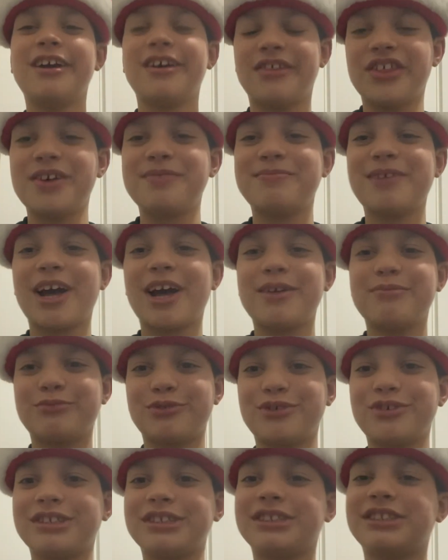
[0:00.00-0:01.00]
The mom
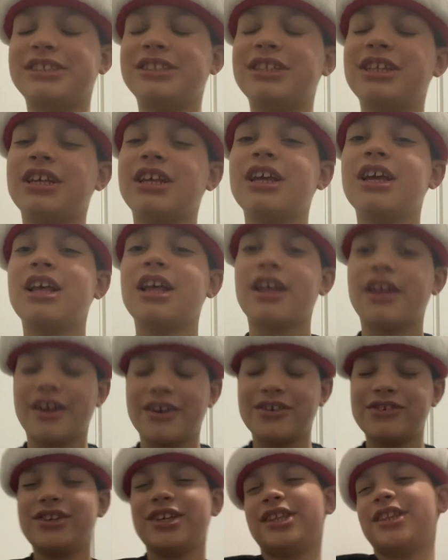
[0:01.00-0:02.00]
read
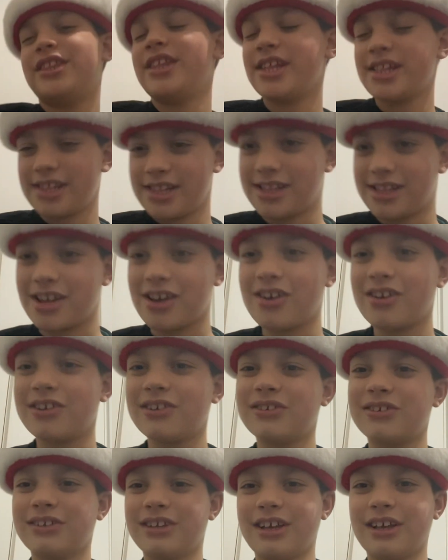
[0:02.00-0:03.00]
read this
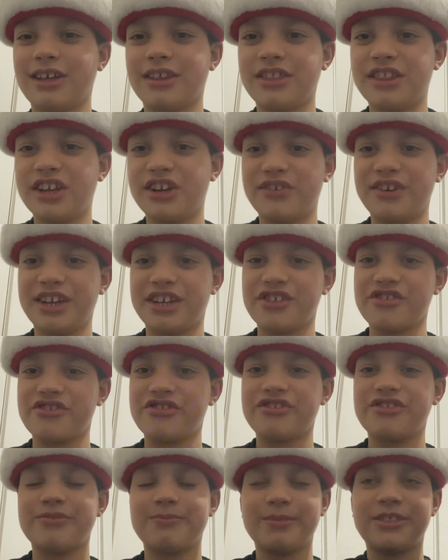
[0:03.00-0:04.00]
on The
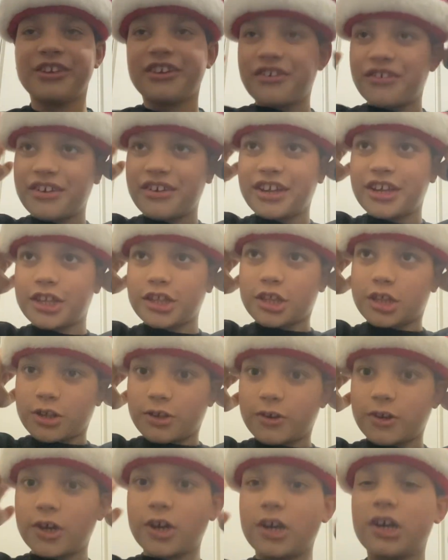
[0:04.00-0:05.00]
Grinch. The Grinch,
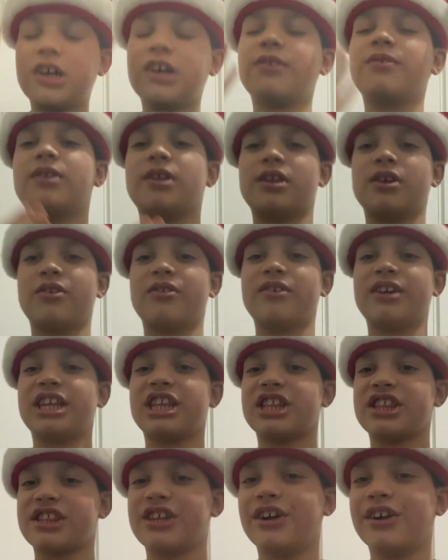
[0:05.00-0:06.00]
you know, The
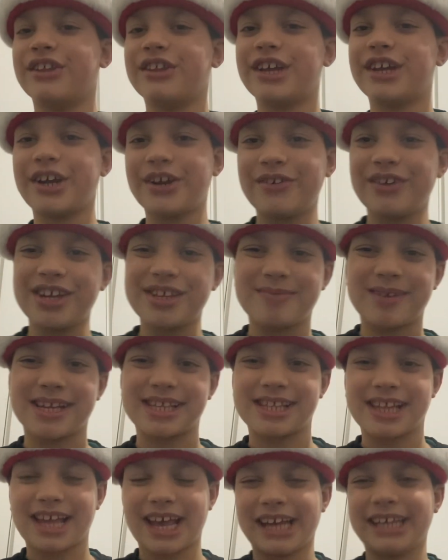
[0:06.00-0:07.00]
Grinch stole the
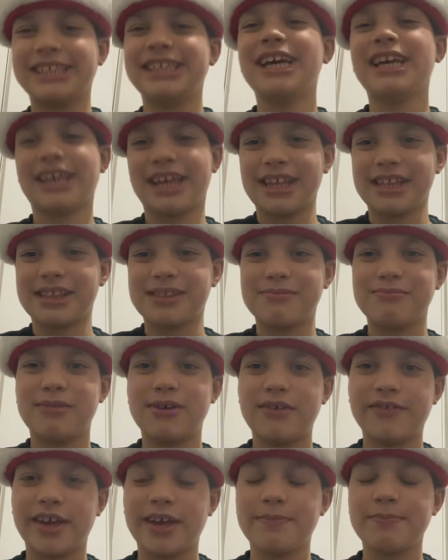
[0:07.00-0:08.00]
Christmas and his
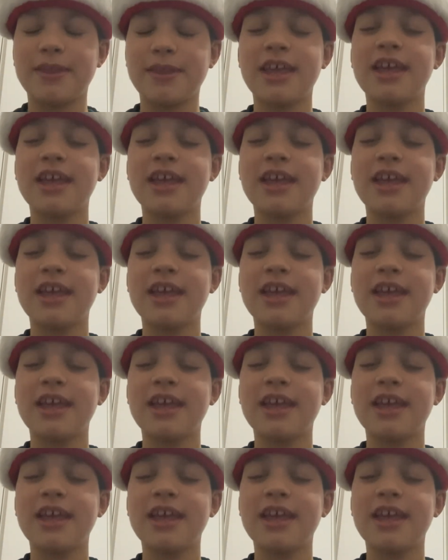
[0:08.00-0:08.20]
movie.